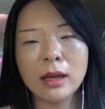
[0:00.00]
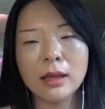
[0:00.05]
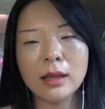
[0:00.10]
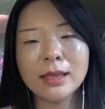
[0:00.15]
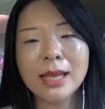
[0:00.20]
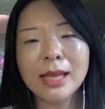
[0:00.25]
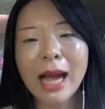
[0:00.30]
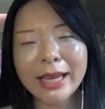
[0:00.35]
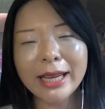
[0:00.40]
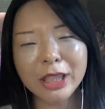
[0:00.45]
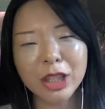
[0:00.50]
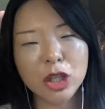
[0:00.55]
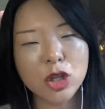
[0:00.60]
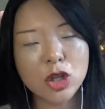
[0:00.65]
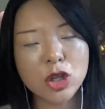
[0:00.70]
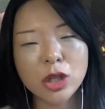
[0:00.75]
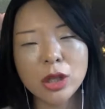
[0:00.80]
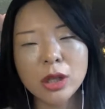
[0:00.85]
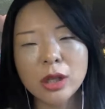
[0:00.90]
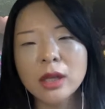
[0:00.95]

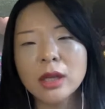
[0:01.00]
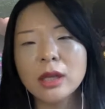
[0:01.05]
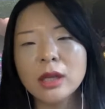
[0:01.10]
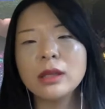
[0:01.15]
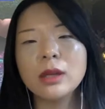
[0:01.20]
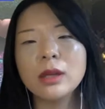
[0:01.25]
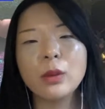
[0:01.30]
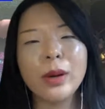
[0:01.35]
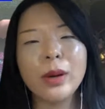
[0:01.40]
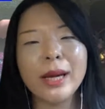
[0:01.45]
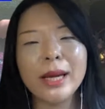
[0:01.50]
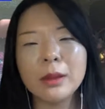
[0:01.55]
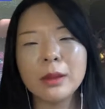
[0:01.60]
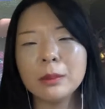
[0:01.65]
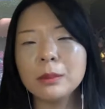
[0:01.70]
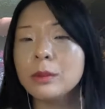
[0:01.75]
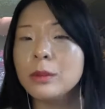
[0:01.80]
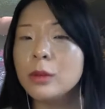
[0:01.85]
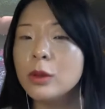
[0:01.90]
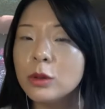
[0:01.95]
texture, the way it
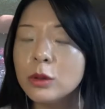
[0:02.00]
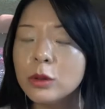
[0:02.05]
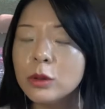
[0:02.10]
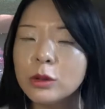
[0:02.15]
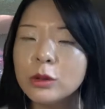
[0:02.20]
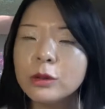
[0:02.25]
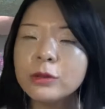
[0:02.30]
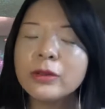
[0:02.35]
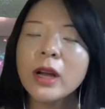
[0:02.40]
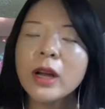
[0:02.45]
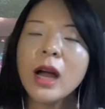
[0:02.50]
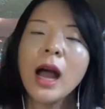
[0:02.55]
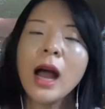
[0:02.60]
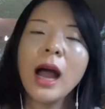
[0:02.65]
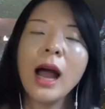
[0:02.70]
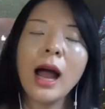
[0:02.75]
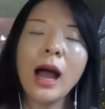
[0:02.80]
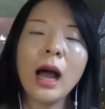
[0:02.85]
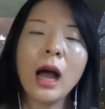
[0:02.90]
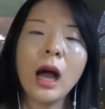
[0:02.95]
moves,
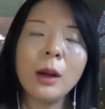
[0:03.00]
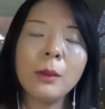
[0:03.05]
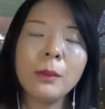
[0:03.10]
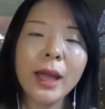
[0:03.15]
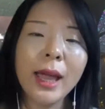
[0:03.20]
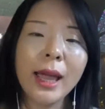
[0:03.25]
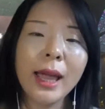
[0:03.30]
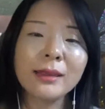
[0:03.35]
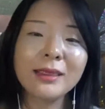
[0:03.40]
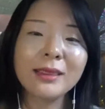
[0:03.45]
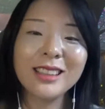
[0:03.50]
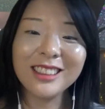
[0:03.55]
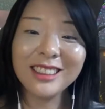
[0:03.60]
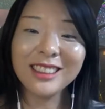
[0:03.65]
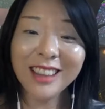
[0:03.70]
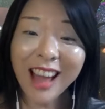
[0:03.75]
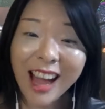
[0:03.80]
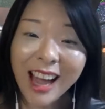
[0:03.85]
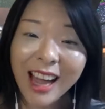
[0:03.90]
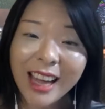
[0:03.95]
and the
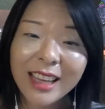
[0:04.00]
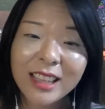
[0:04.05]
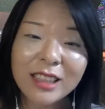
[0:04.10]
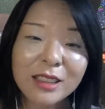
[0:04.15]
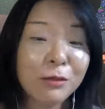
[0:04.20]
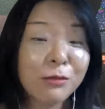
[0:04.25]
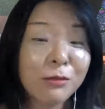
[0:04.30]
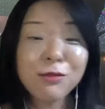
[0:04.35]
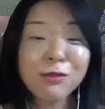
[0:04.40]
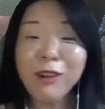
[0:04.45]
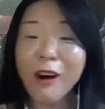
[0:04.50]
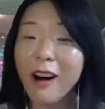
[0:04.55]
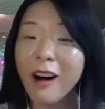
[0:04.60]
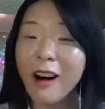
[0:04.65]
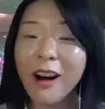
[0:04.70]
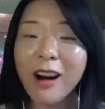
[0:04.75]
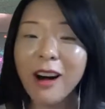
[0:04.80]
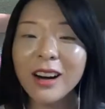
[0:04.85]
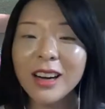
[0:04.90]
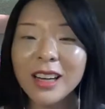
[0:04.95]
light, the
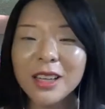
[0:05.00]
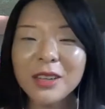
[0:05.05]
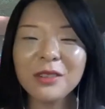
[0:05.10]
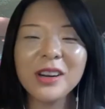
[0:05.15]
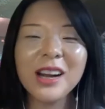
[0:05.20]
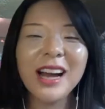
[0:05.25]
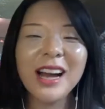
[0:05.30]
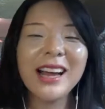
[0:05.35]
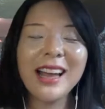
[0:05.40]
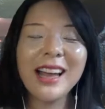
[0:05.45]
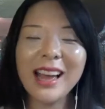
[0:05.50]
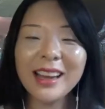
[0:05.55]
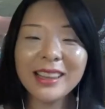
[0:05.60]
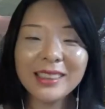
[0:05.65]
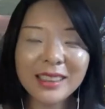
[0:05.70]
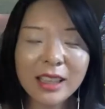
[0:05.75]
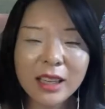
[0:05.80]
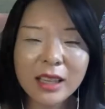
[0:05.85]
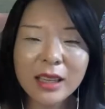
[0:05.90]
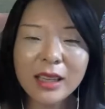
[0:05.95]
fog, right?
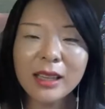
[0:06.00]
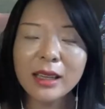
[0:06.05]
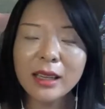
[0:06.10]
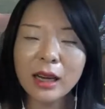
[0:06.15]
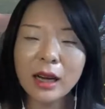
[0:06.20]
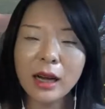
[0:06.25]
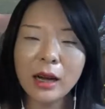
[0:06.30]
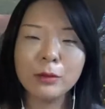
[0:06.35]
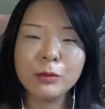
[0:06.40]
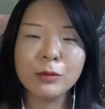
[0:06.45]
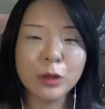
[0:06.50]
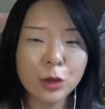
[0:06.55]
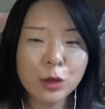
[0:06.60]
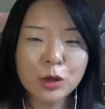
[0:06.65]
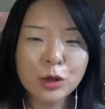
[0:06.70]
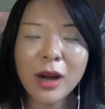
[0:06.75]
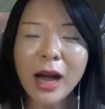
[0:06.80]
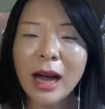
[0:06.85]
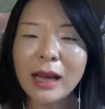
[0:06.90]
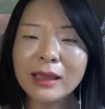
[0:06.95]
Any
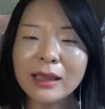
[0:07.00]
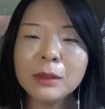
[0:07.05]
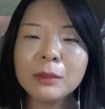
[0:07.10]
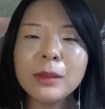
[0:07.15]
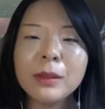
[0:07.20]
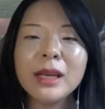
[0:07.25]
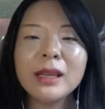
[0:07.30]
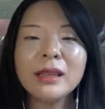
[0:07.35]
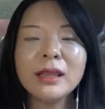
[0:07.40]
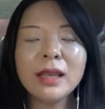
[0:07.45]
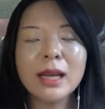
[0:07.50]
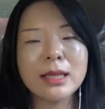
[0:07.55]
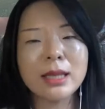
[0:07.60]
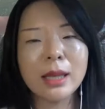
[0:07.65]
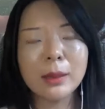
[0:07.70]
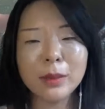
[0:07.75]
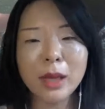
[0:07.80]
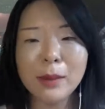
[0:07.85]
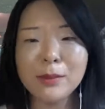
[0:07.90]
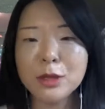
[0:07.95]
visual element that
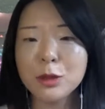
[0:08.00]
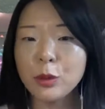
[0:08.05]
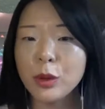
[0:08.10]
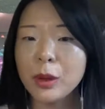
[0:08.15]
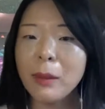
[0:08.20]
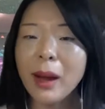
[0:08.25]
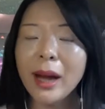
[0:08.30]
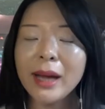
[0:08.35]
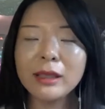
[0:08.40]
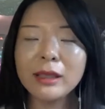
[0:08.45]
sometimes we might